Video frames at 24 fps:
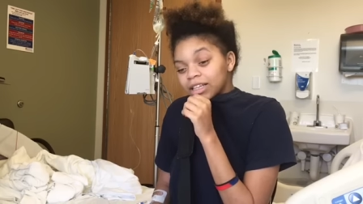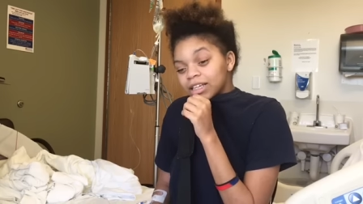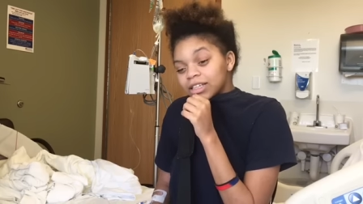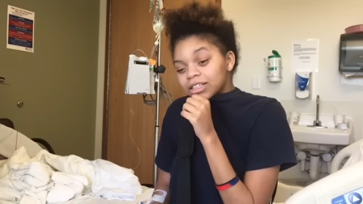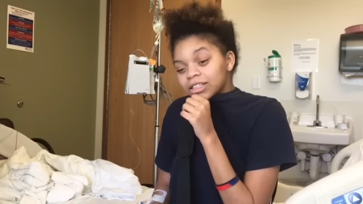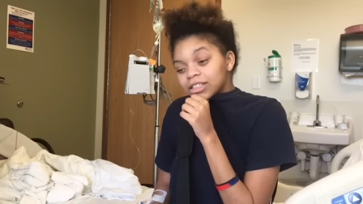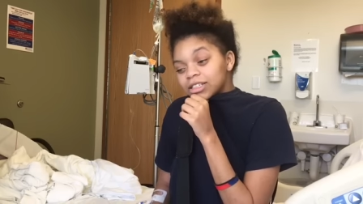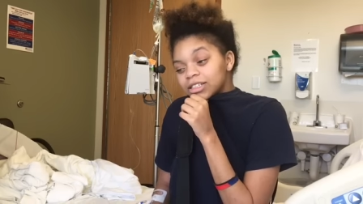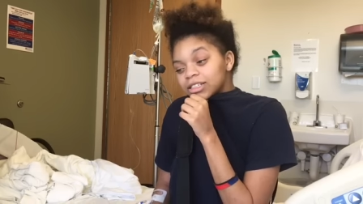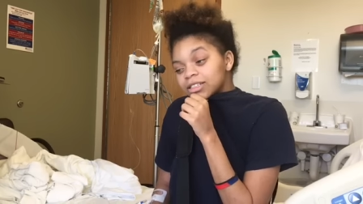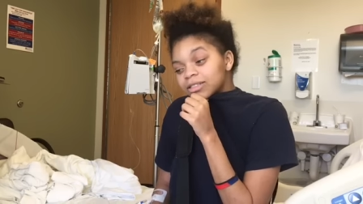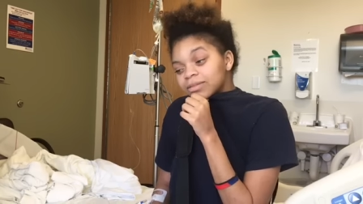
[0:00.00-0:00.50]

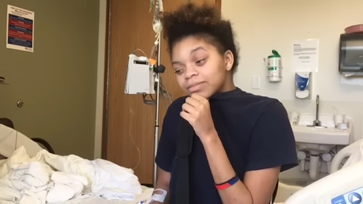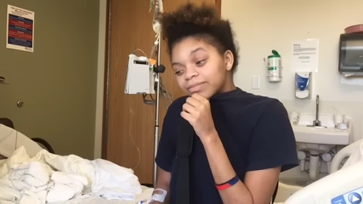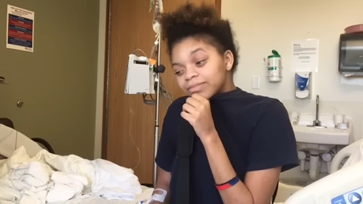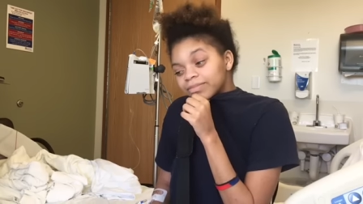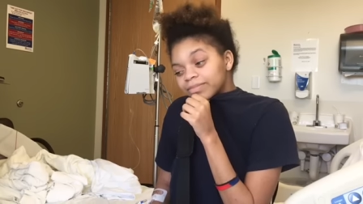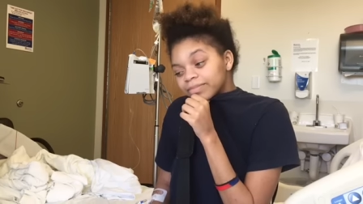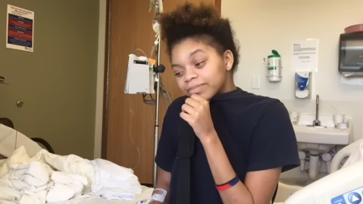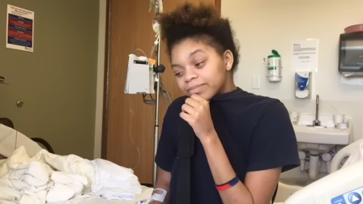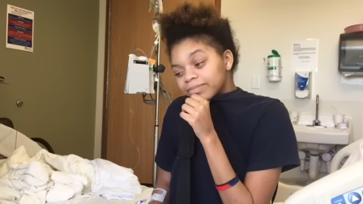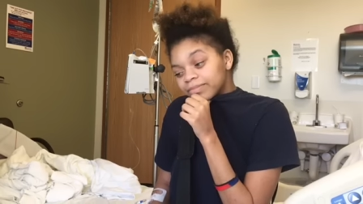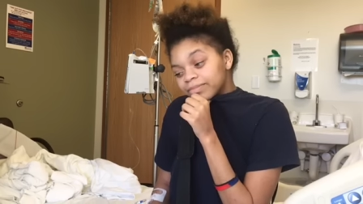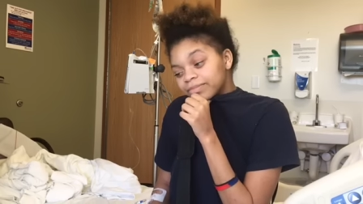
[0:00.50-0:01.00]
least.
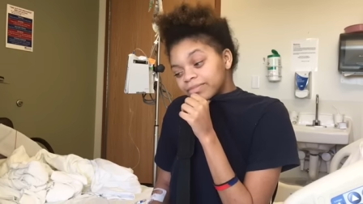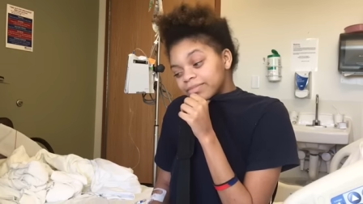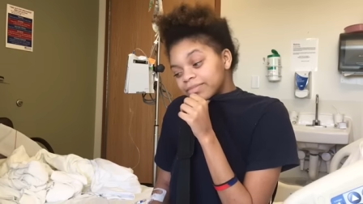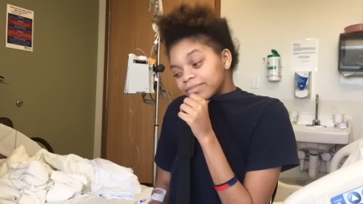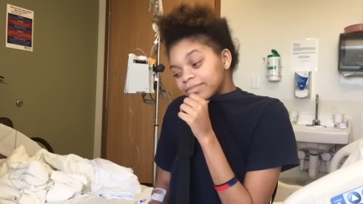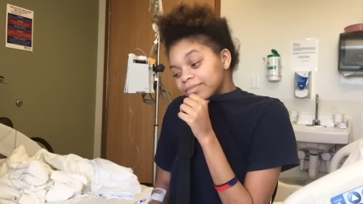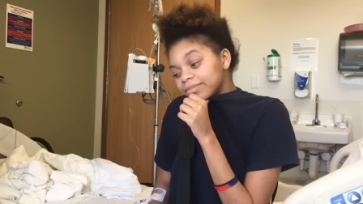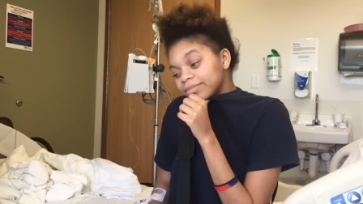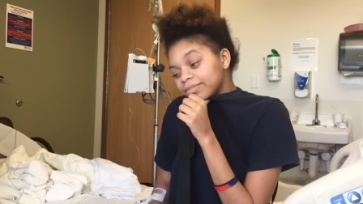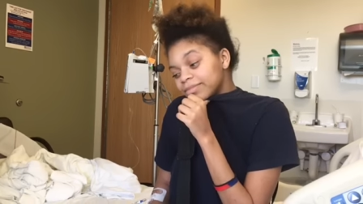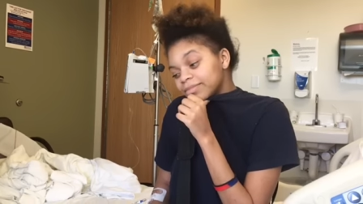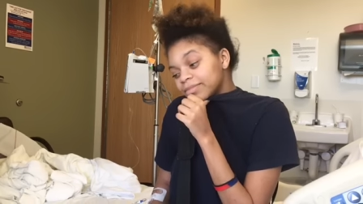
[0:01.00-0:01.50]

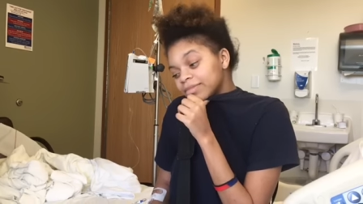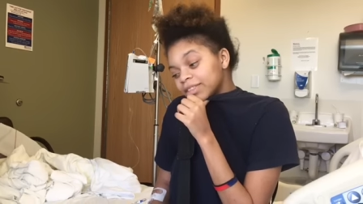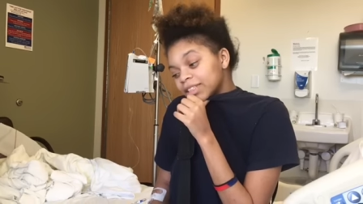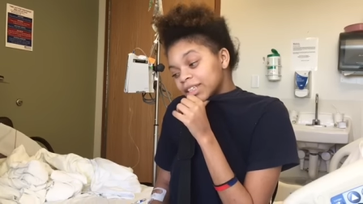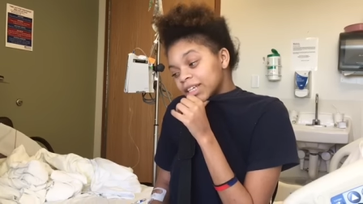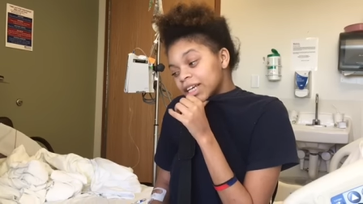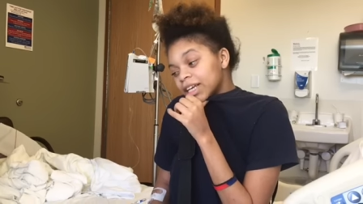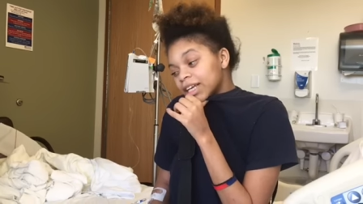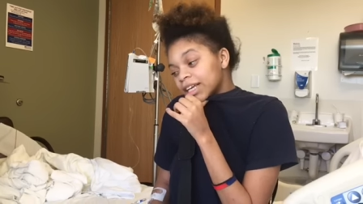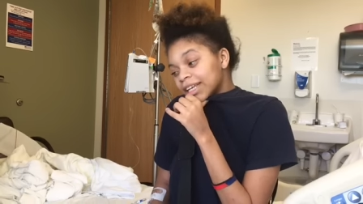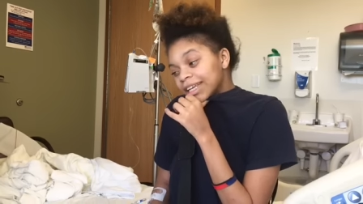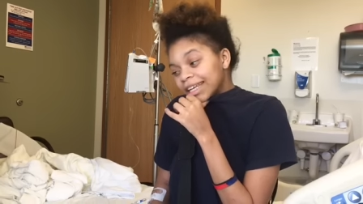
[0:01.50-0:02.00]

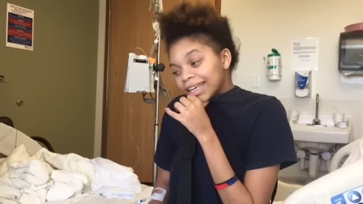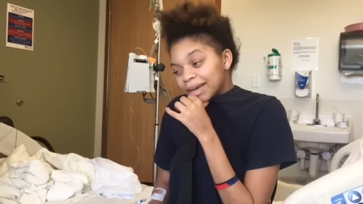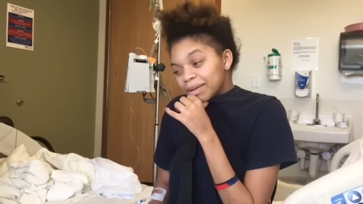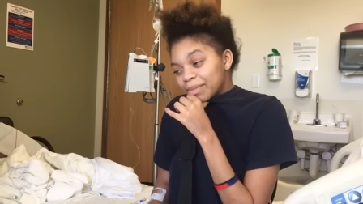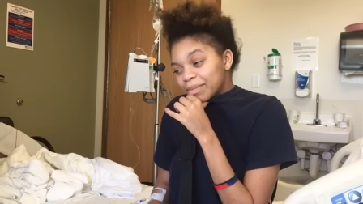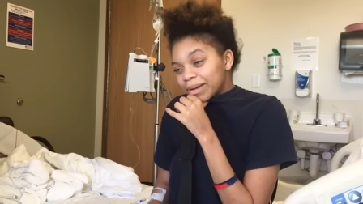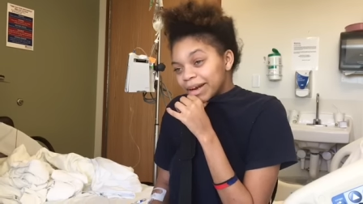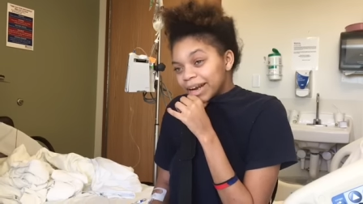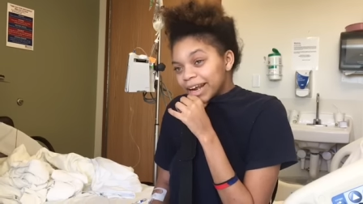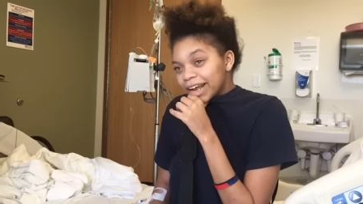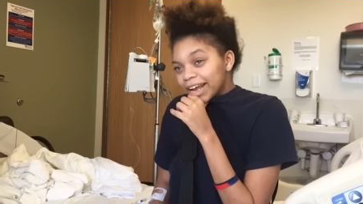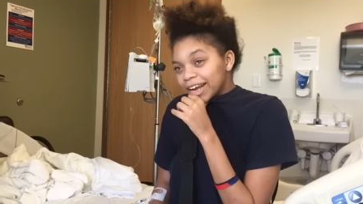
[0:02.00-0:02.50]
Yeah,
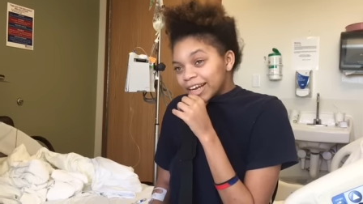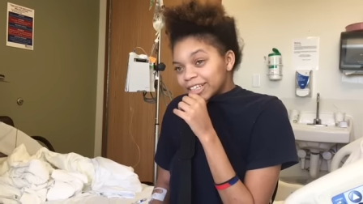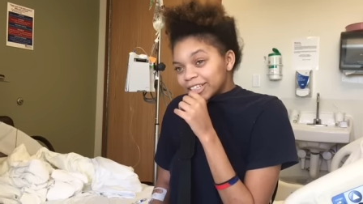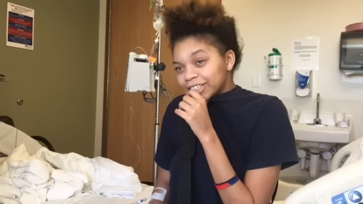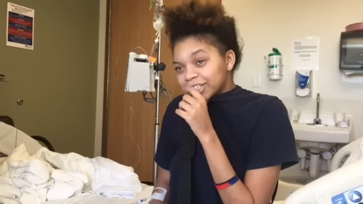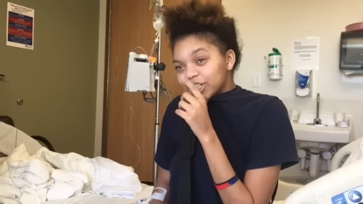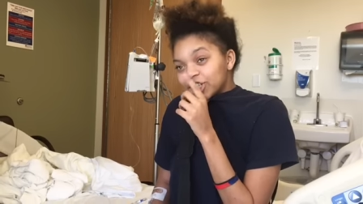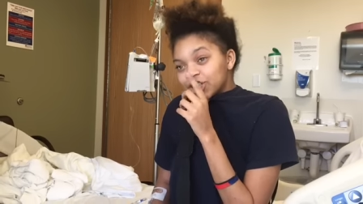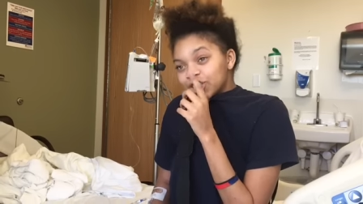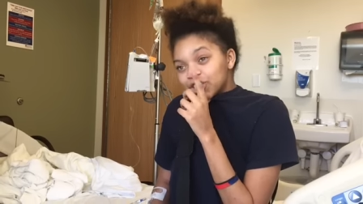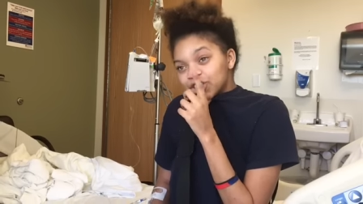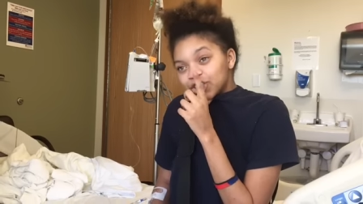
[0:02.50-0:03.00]
but I had a
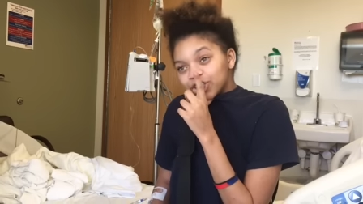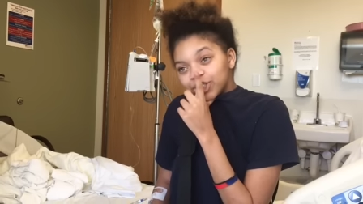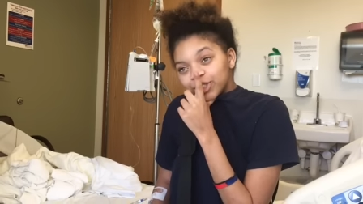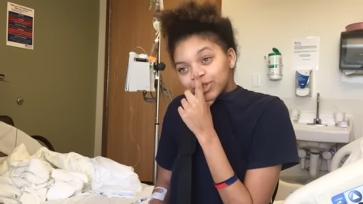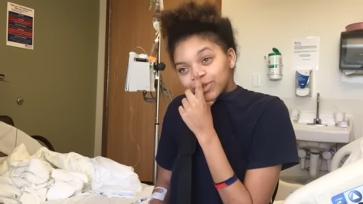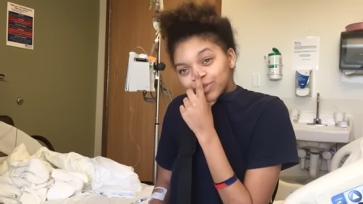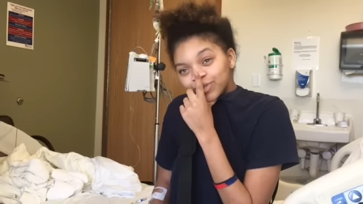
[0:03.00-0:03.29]
seizure.